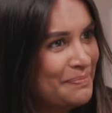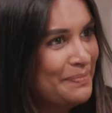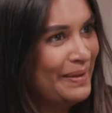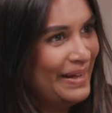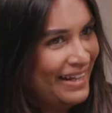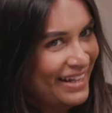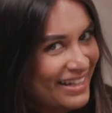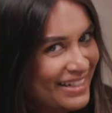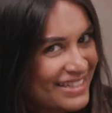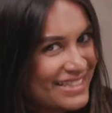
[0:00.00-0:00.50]

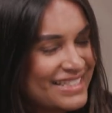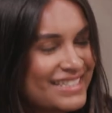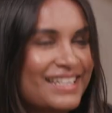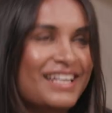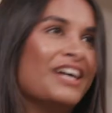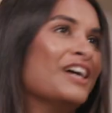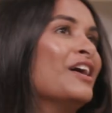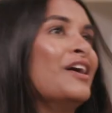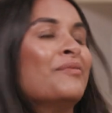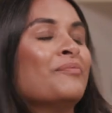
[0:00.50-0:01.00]
but
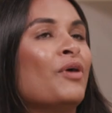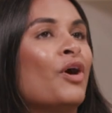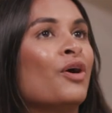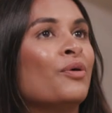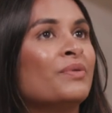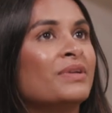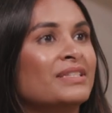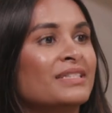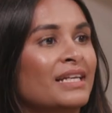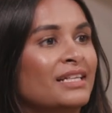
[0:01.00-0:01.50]
I
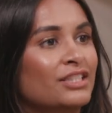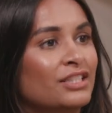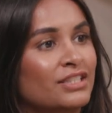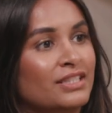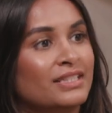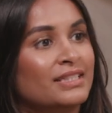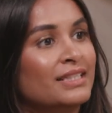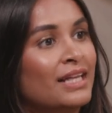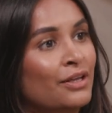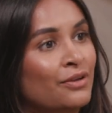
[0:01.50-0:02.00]
would say to
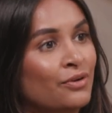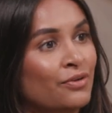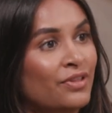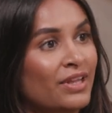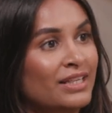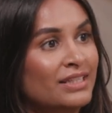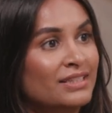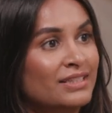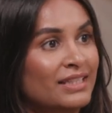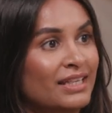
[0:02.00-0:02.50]
just stay
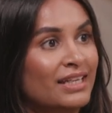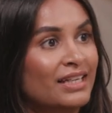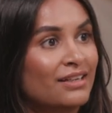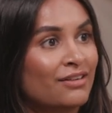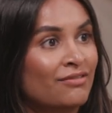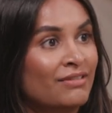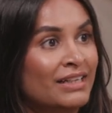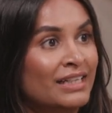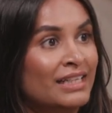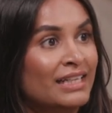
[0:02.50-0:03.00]

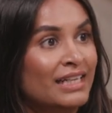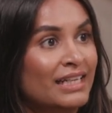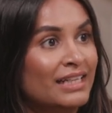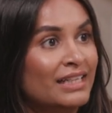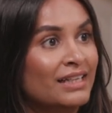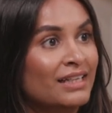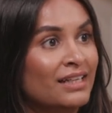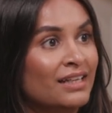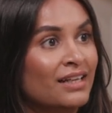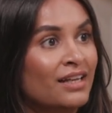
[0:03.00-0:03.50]
authentic, really.